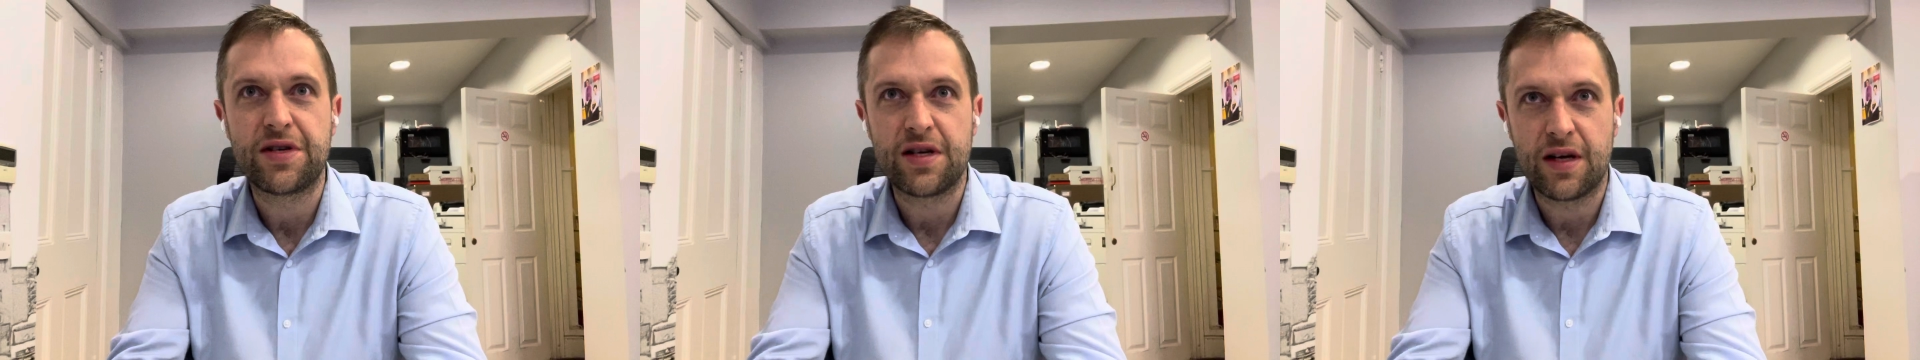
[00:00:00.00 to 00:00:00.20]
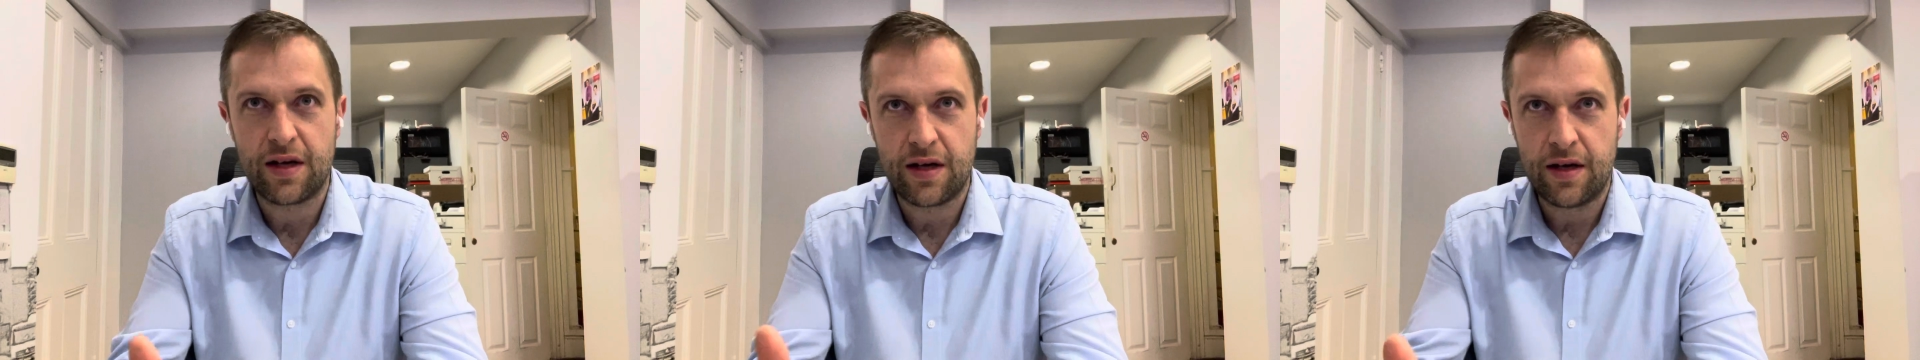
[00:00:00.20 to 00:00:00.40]

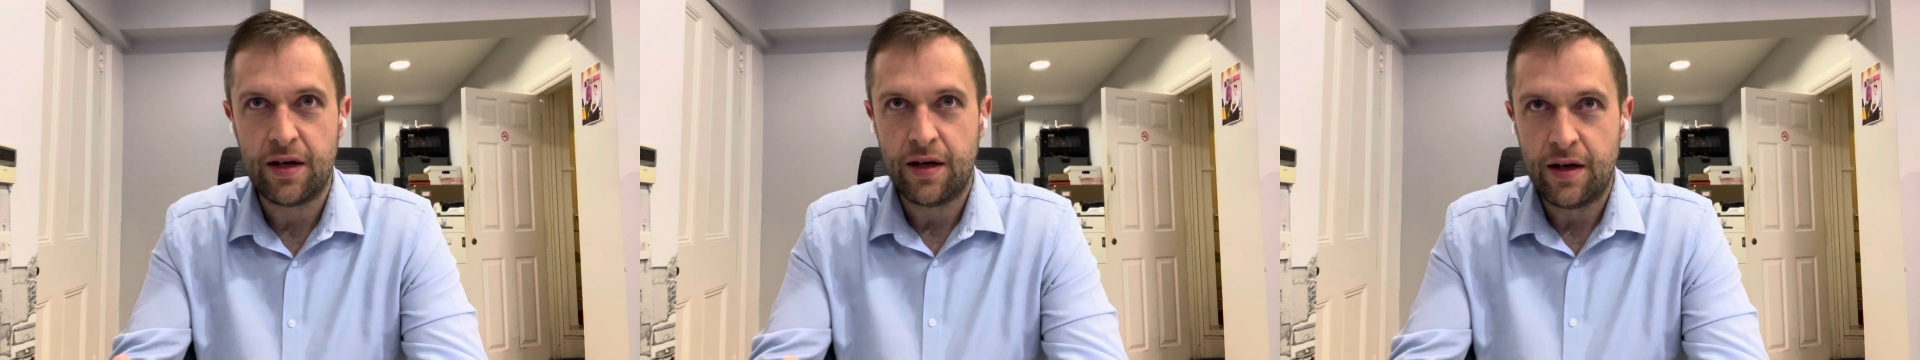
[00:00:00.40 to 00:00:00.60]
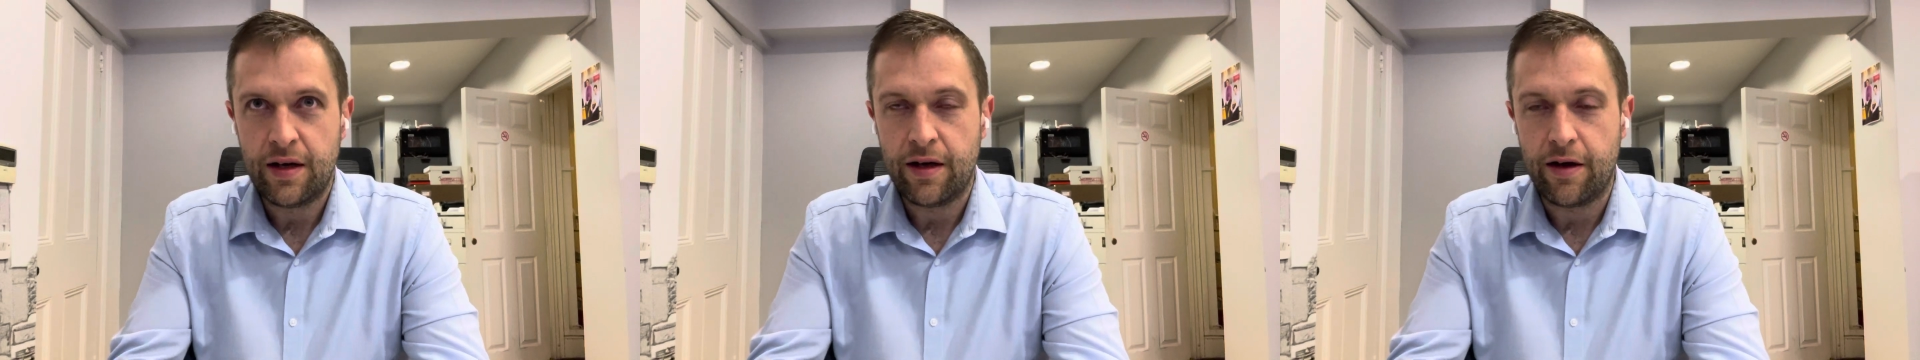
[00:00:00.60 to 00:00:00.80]
to,
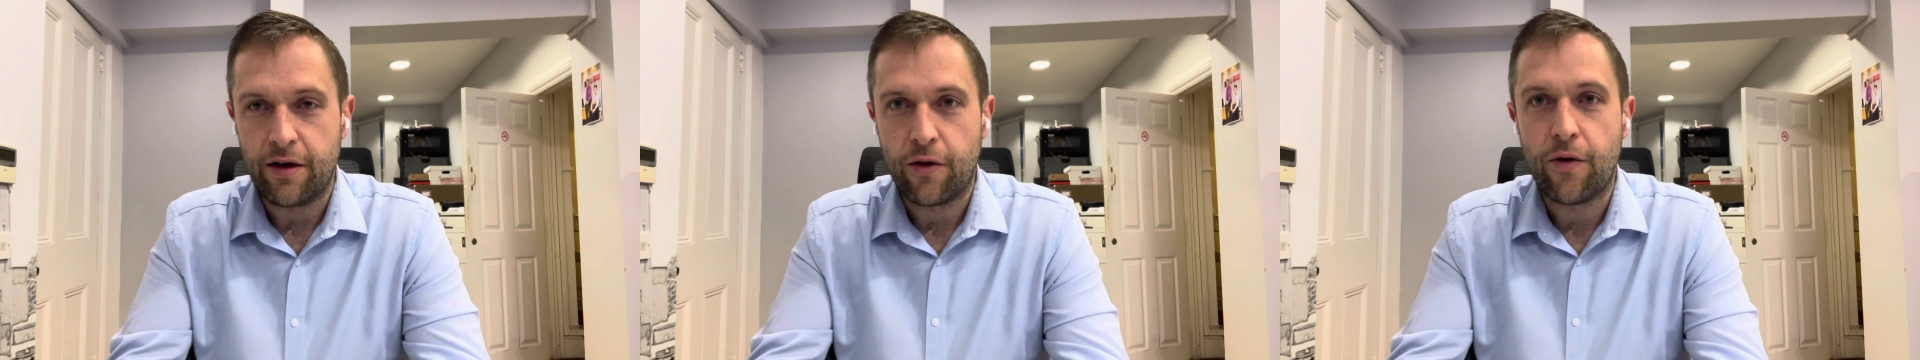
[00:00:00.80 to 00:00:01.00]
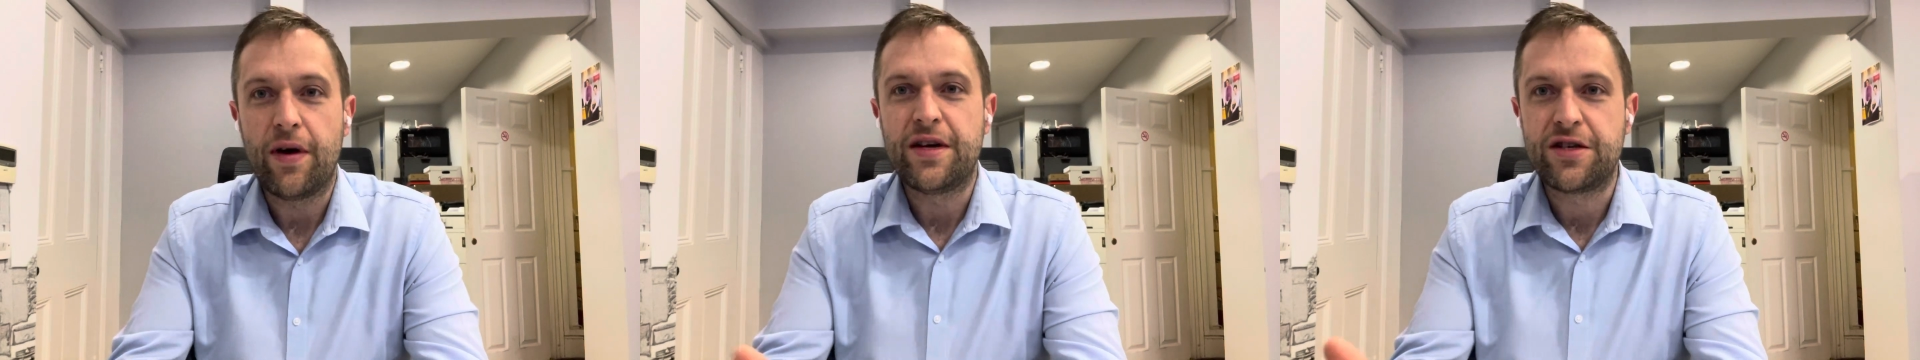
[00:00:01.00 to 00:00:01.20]

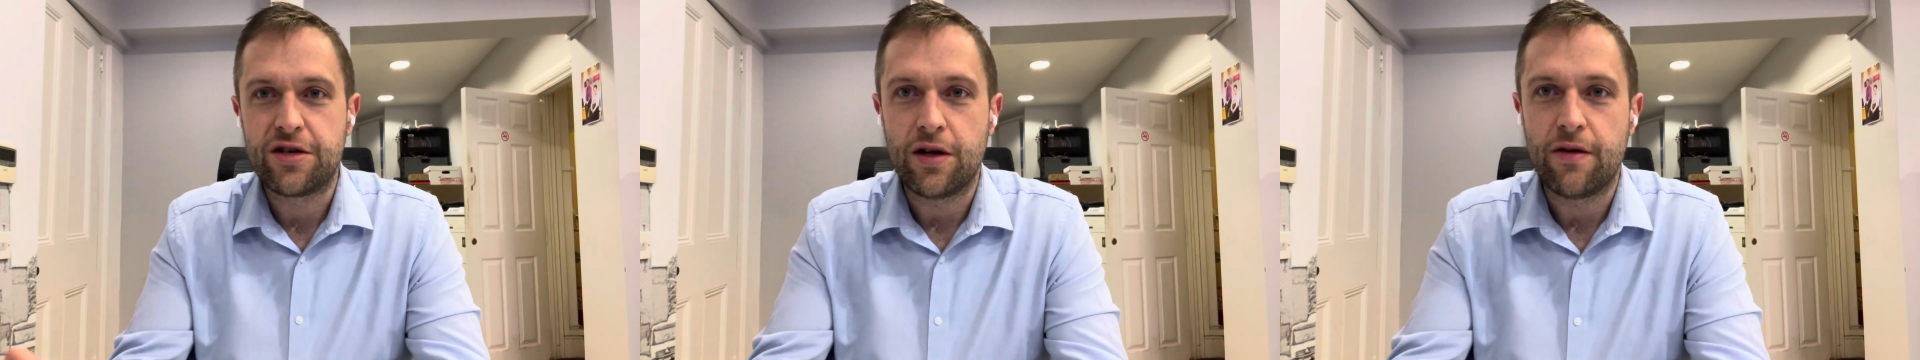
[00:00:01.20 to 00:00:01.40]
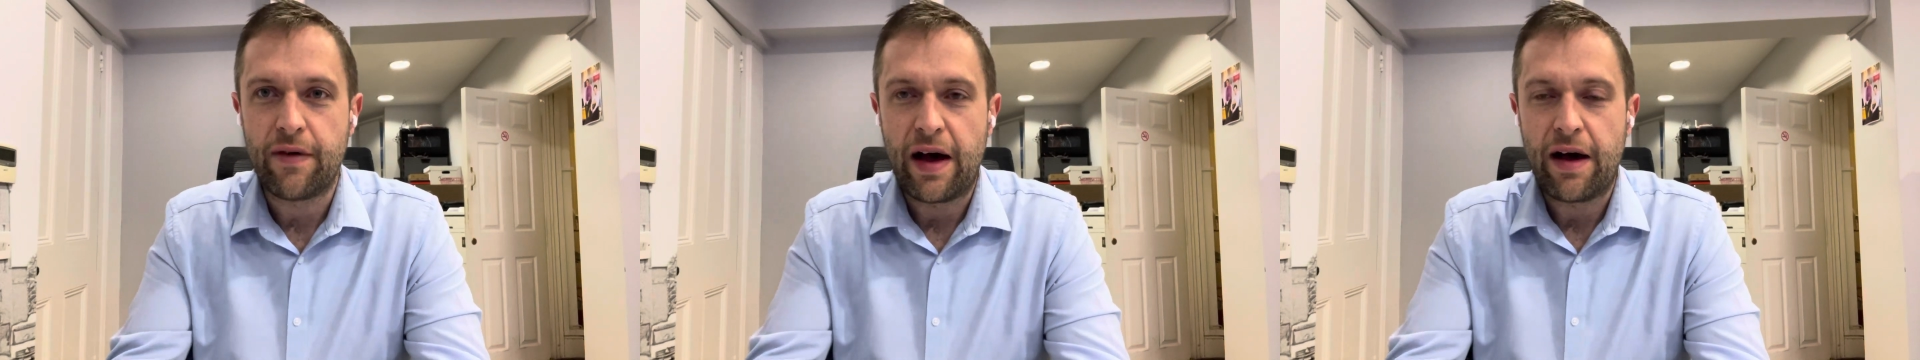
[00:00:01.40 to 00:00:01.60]

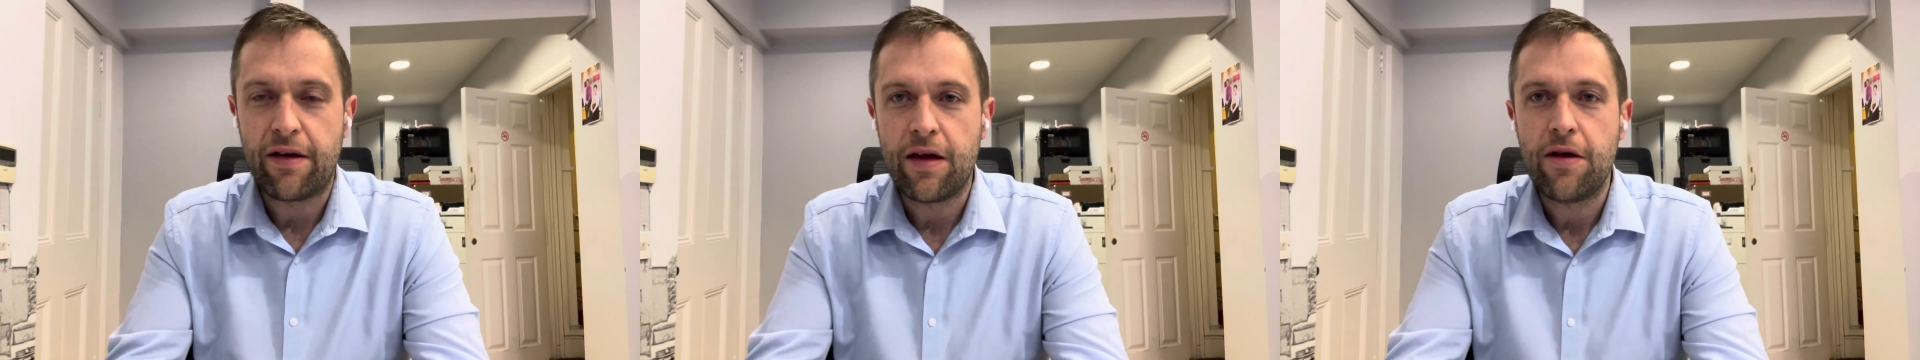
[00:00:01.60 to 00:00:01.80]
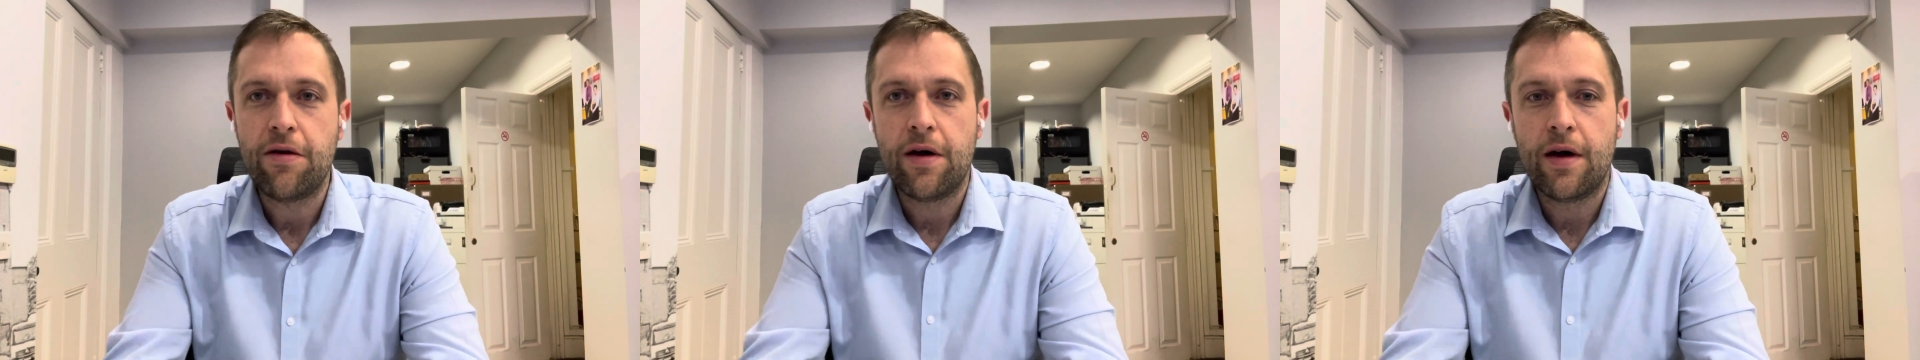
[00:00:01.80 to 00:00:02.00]
question the
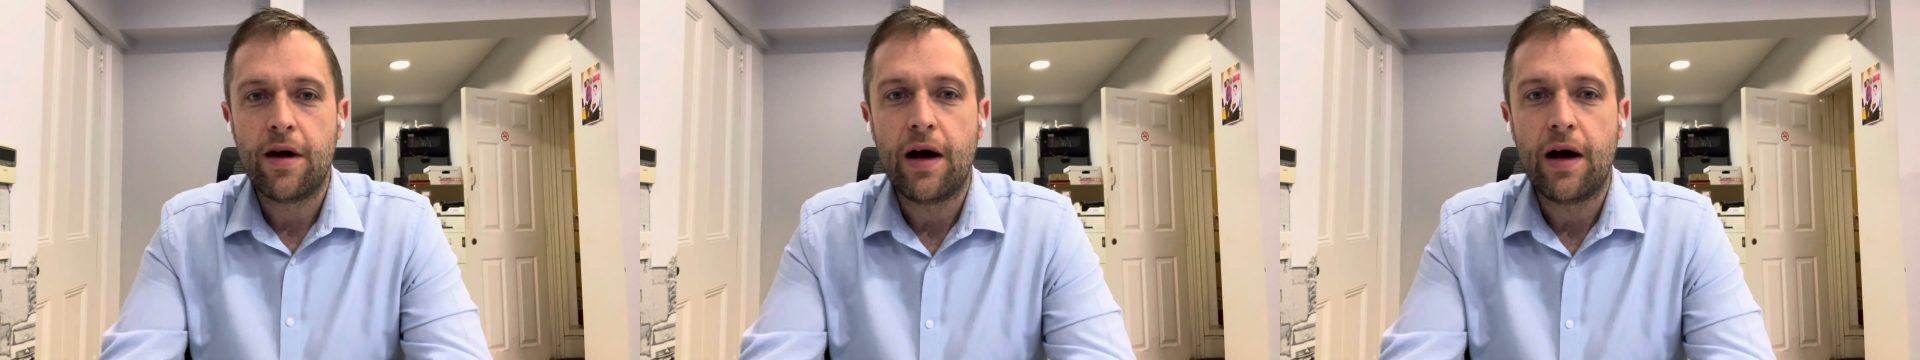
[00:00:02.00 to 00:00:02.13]
value.